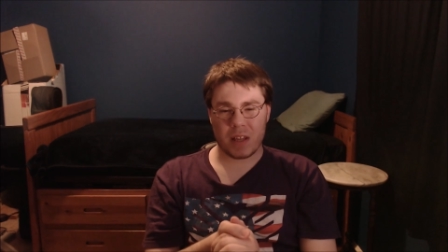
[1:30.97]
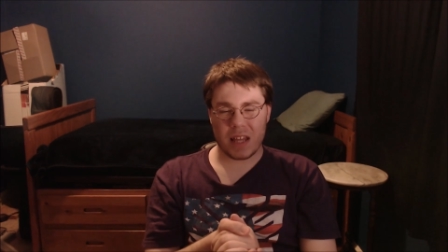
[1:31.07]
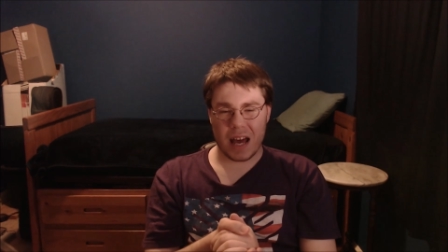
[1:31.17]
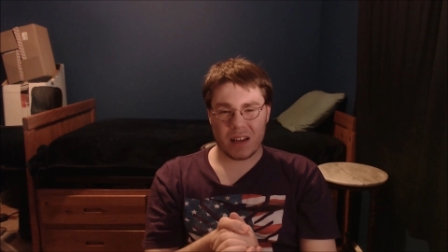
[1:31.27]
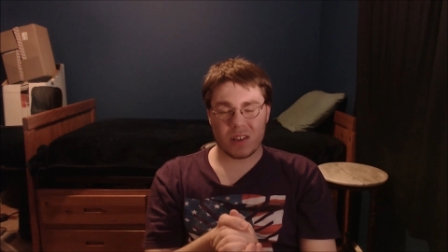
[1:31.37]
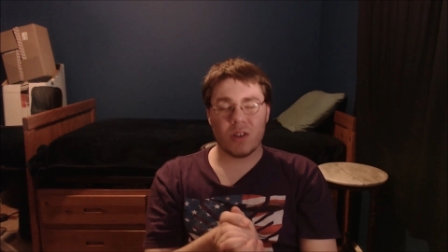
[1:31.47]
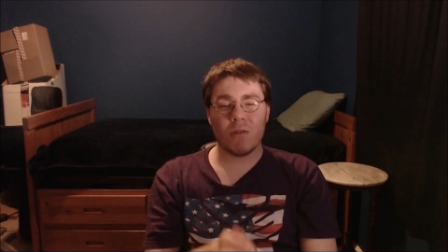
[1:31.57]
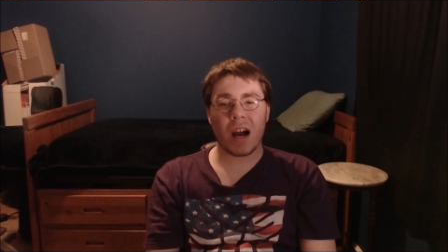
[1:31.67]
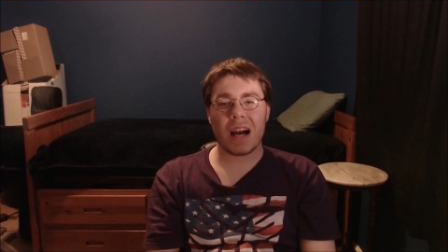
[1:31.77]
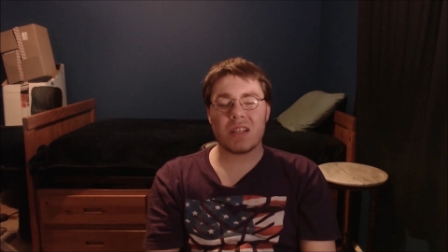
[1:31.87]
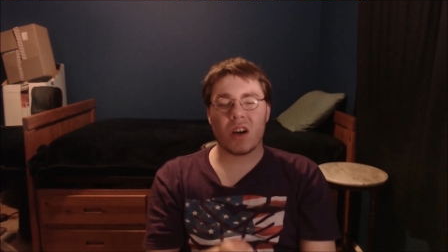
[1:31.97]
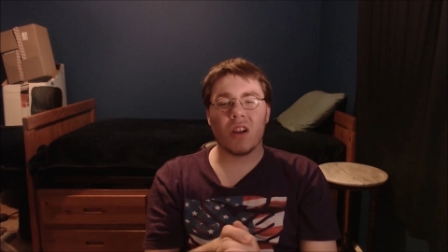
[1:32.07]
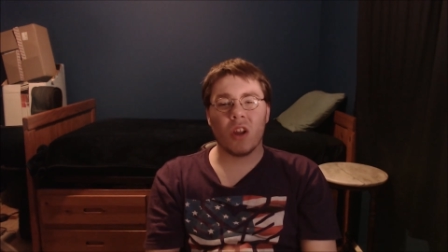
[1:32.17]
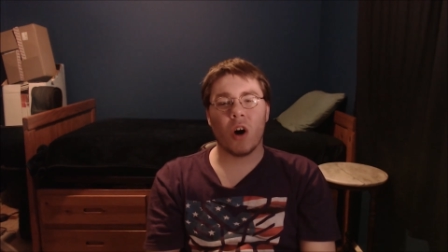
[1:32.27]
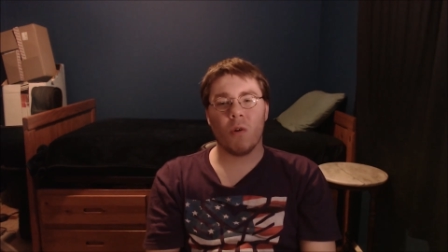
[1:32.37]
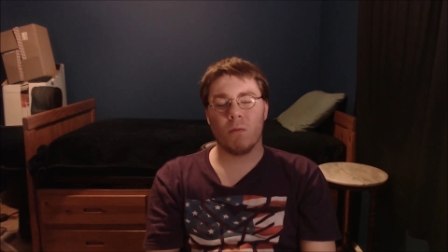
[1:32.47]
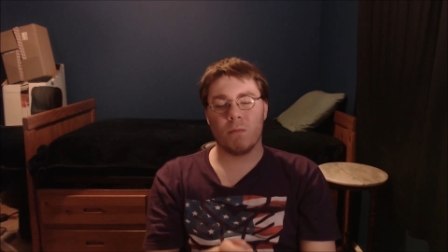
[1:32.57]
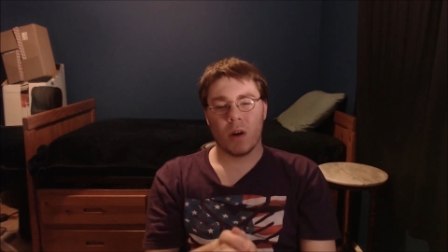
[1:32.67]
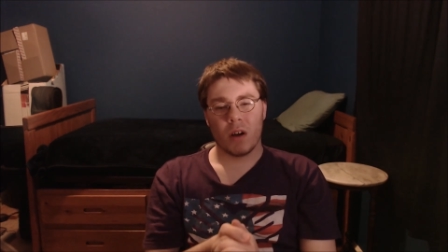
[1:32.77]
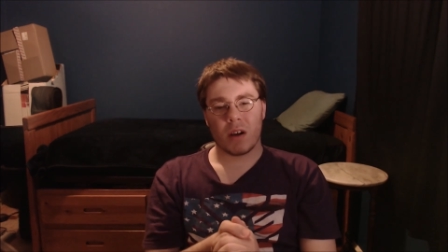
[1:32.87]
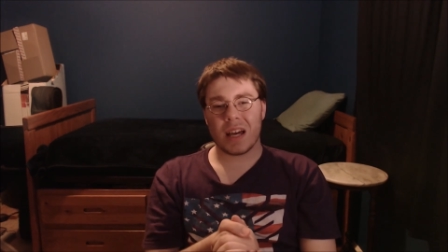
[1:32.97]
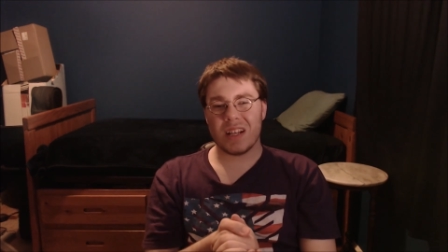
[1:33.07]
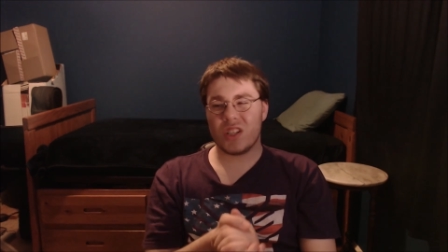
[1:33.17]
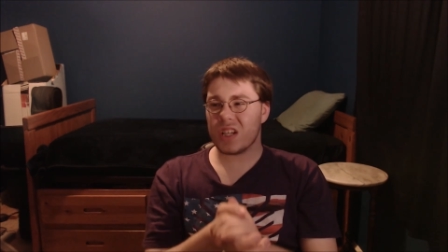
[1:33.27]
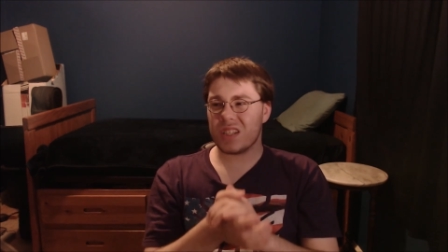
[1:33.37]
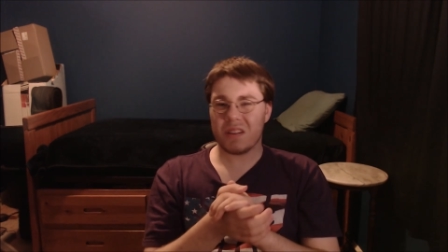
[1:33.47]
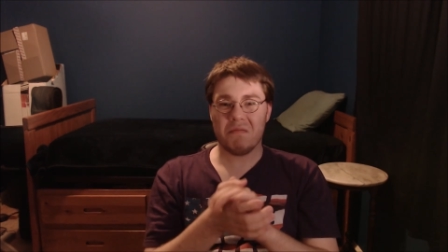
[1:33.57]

that you guys alone and just